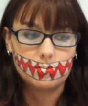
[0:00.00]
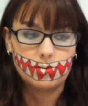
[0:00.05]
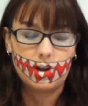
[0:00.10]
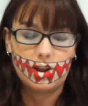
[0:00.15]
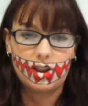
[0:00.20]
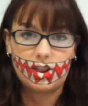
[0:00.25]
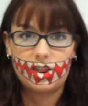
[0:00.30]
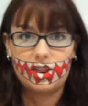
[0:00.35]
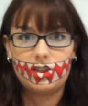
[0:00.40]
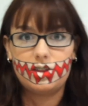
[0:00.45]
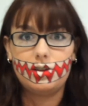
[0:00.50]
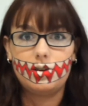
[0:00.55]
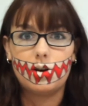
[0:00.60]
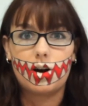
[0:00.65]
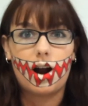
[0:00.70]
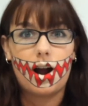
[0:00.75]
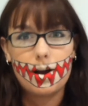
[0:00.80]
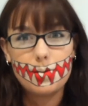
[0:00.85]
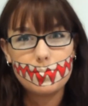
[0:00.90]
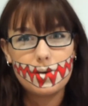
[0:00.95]
with
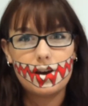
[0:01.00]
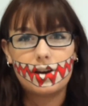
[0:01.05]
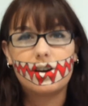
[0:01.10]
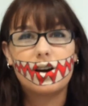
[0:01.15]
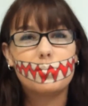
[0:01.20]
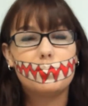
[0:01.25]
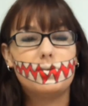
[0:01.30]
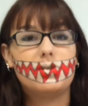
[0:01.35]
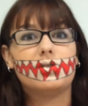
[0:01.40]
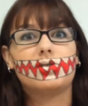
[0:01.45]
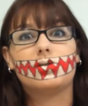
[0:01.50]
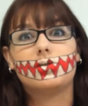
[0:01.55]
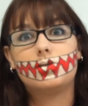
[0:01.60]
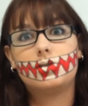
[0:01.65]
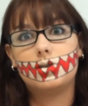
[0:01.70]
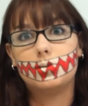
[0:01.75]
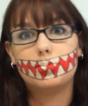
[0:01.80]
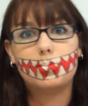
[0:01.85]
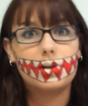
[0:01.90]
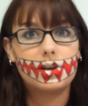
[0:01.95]
your eye makeup is
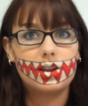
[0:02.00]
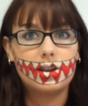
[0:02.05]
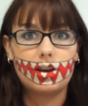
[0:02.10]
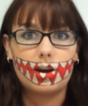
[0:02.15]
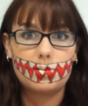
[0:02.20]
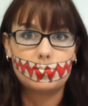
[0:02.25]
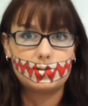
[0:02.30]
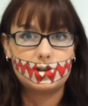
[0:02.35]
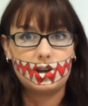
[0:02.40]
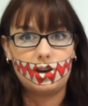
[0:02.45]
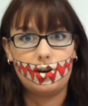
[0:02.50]
completely up